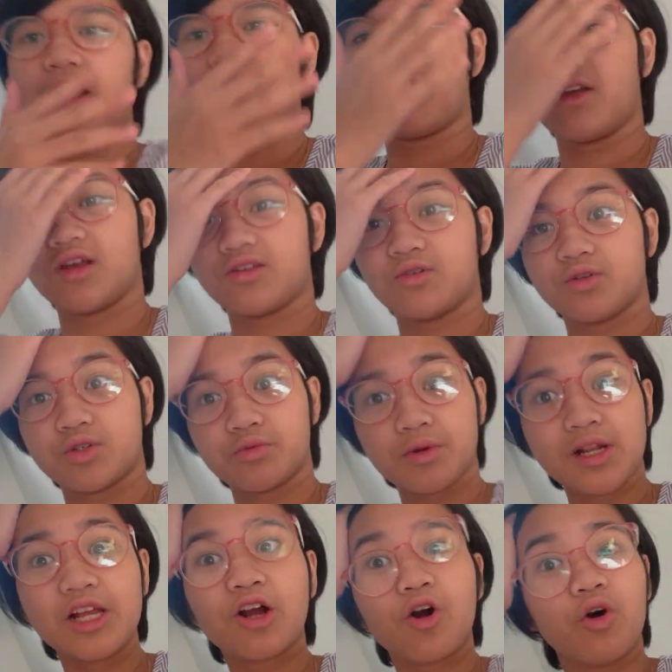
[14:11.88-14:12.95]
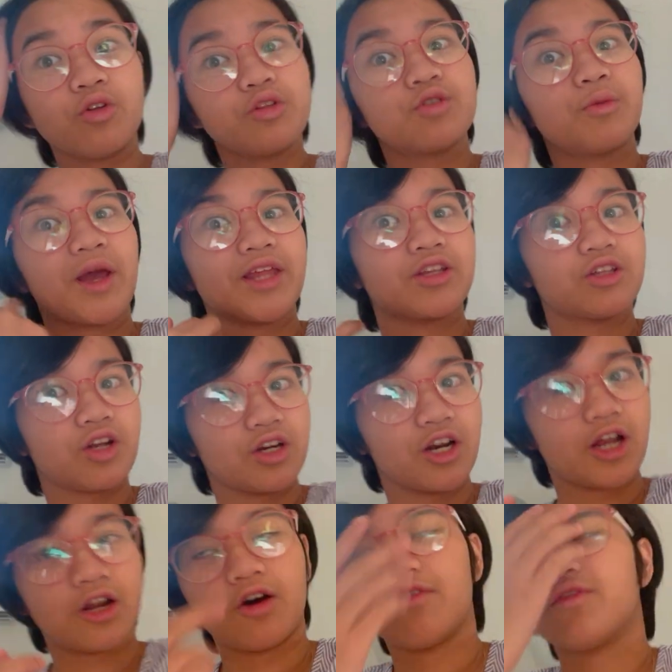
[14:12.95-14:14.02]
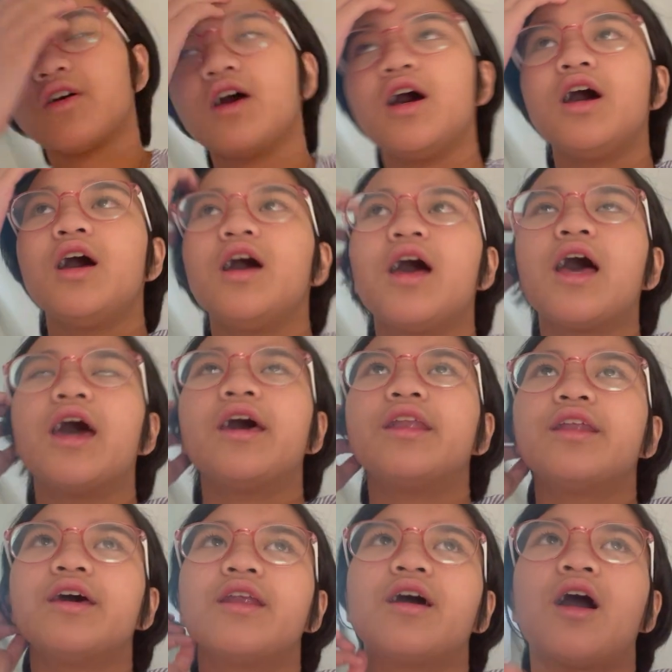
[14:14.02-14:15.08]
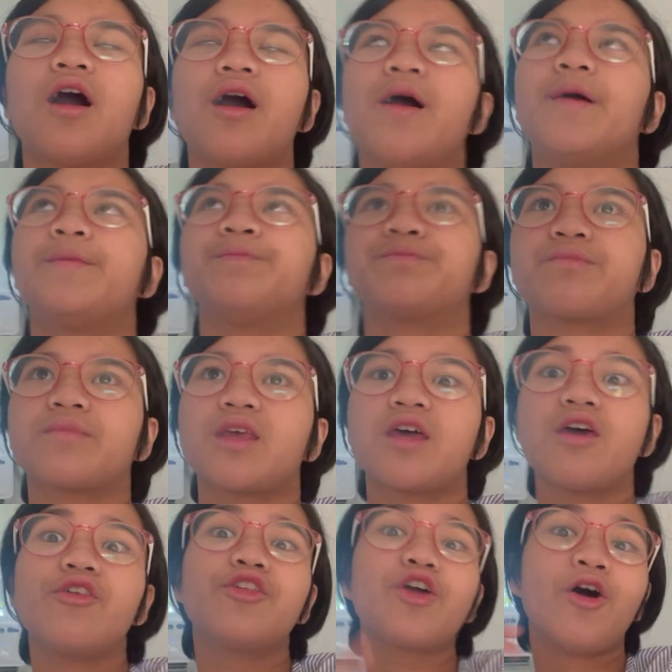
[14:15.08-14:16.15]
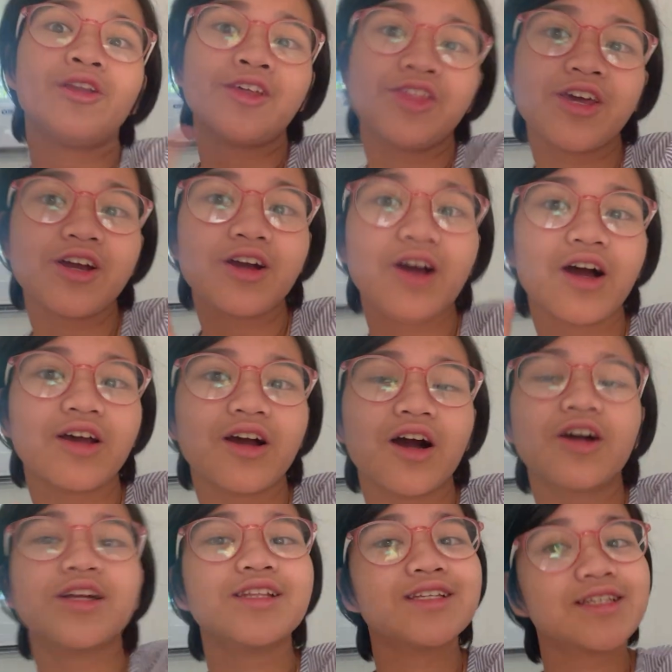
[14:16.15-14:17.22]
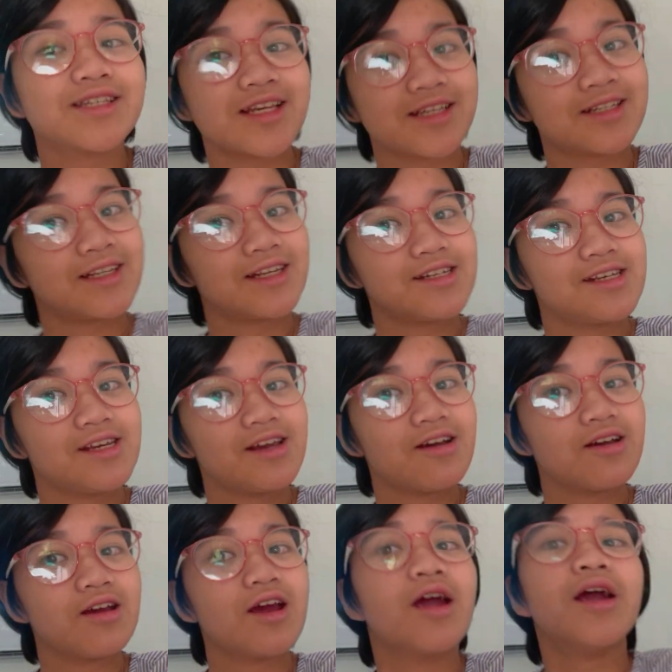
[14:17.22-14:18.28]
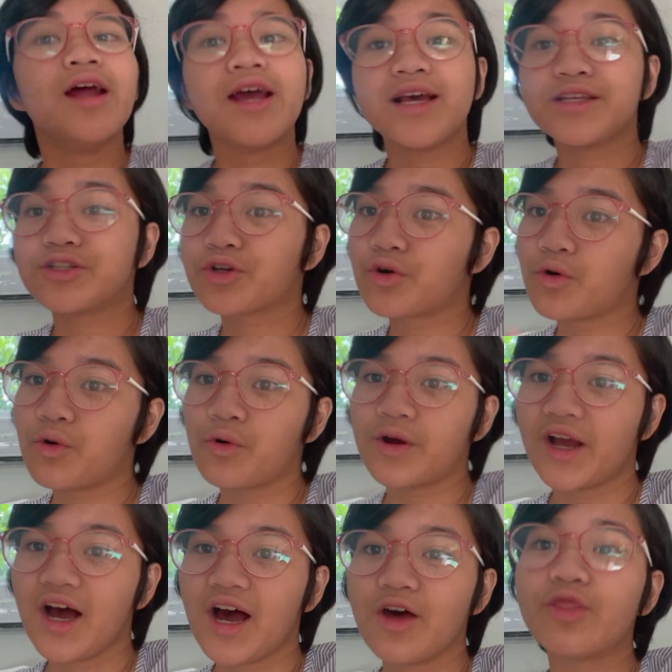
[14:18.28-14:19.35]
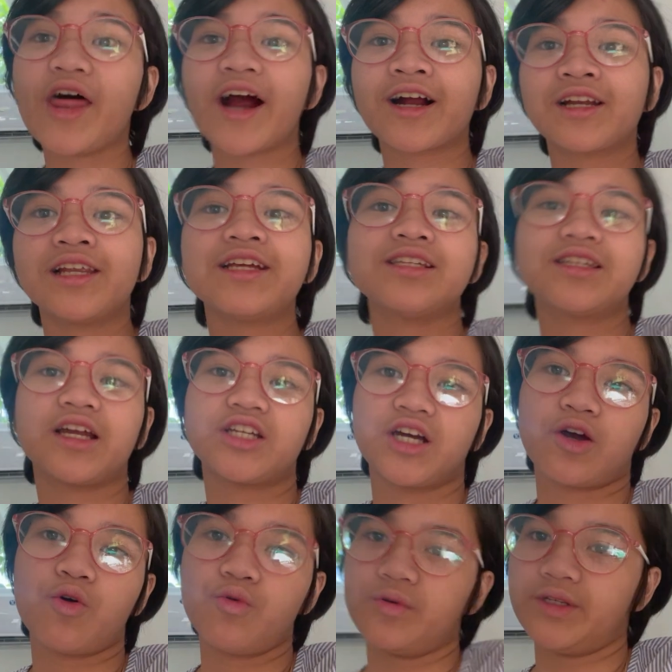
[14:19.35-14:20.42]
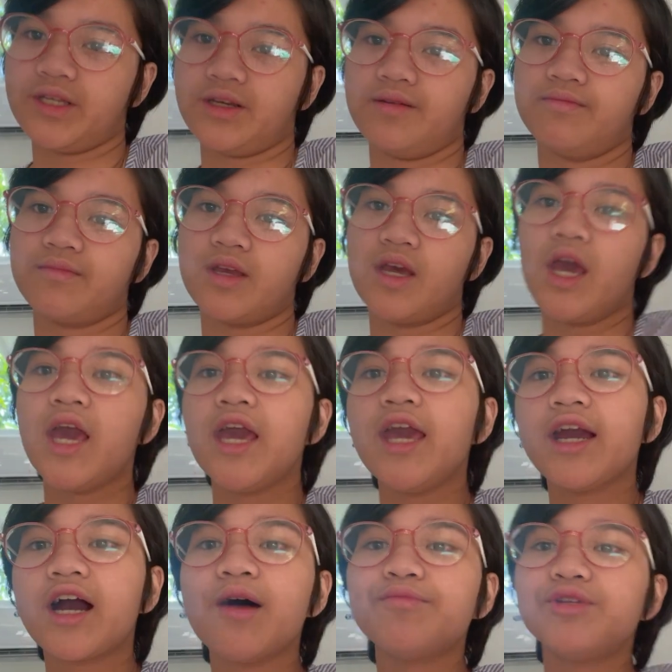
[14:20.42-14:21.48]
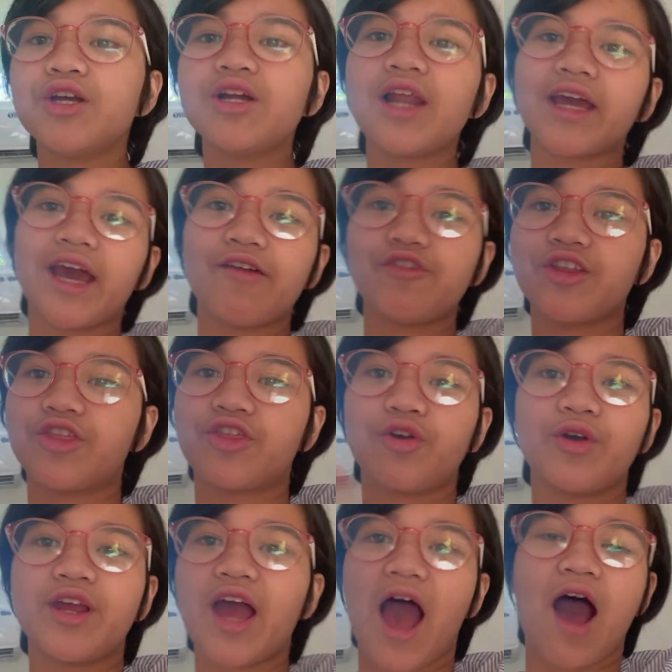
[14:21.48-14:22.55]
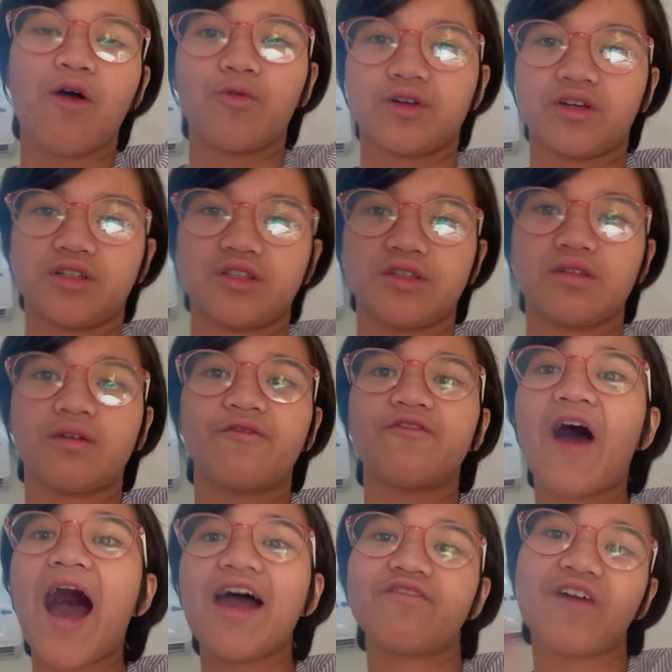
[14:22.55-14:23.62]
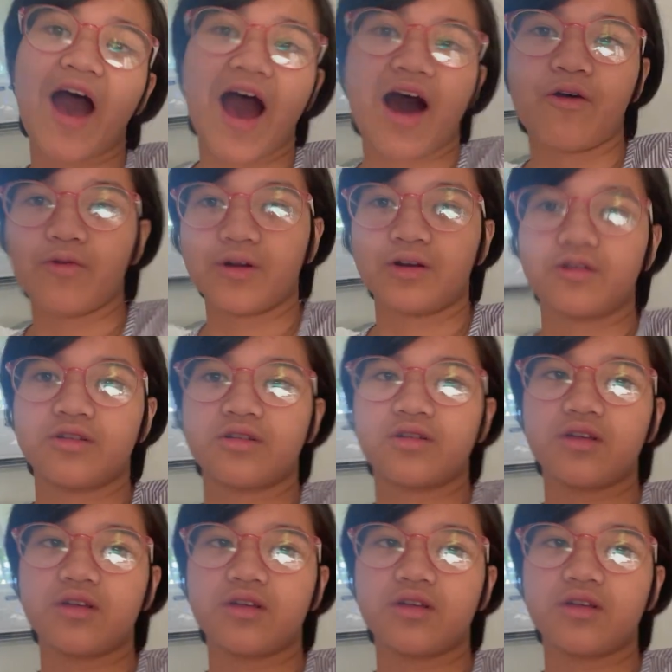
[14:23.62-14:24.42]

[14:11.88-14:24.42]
area. So it's really cold, so we have to turn that off. And then the only thing consistent here is Kuya that cleans the jacuzzi. He comes here like every 3 hours, 5 hours.